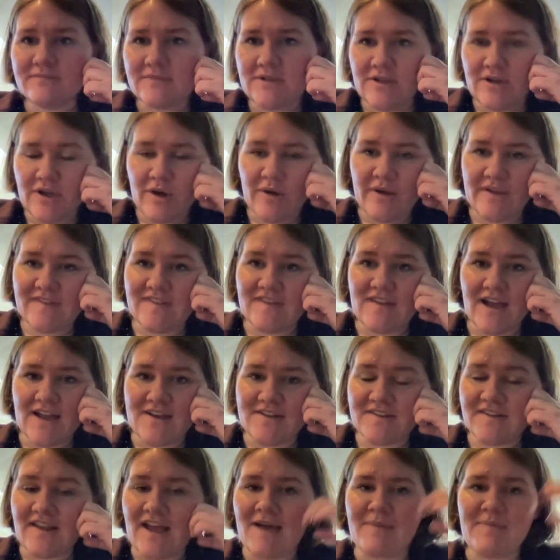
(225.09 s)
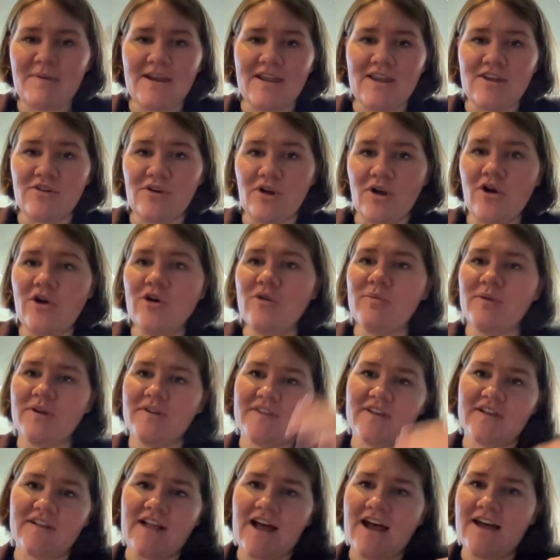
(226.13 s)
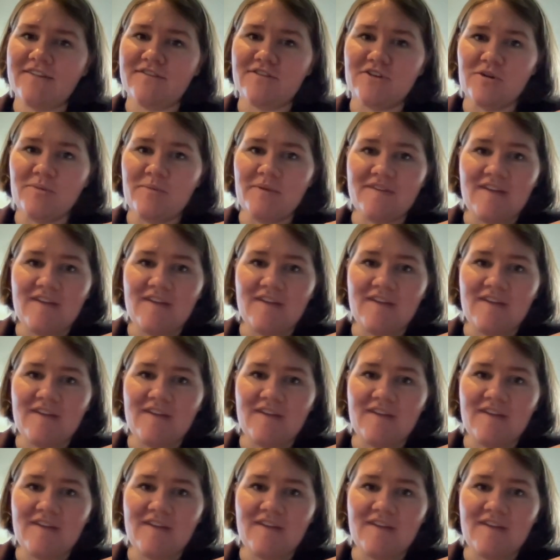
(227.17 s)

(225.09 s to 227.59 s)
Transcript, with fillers: You know, it's not just happening in your home or in the classroom,